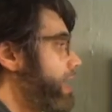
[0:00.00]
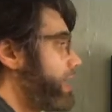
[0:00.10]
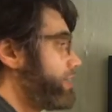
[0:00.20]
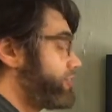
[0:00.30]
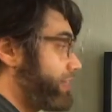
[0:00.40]

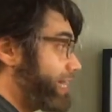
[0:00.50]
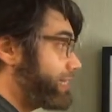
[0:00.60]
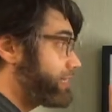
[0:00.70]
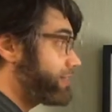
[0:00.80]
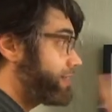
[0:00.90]
So
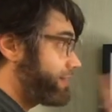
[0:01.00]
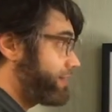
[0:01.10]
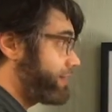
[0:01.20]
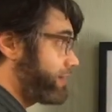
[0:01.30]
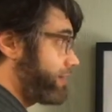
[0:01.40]
that's
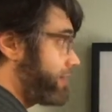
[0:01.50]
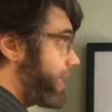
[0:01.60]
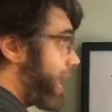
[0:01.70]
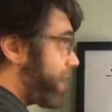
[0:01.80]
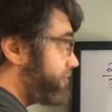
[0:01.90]

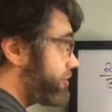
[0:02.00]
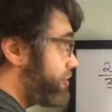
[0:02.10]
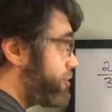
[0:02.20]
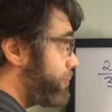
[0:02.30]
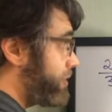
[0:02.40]
after
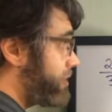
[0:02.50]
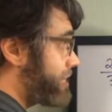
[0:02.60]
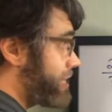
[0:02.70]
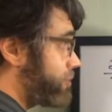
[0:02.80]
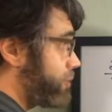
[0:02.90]
you put the
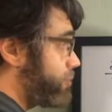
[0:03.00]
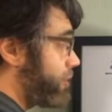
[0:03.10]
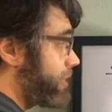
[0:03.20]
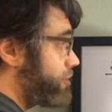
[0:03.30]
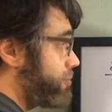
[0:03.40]
decimal
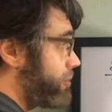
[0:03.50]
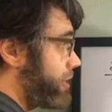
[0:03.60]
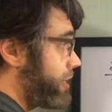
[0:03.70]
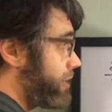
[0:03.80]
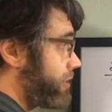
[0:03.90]
point, you
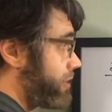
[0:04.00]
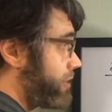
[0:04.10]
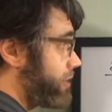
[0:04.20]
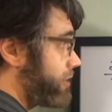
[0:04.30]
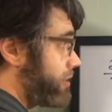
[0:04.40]
put
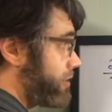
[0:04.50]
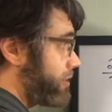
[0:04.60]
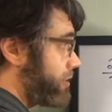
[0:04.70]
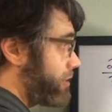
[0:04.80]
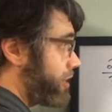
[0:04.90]

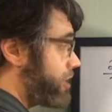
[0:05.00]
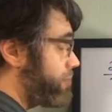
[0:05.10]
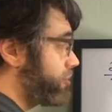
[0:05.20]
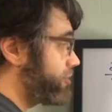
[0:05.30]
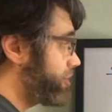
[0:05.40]
a
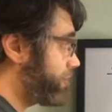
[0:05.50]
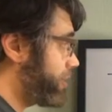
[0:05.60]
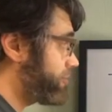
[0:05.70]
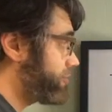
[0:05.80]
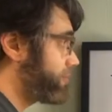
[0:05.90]
couple
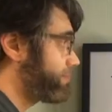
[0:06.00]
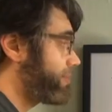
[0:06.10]
zeros.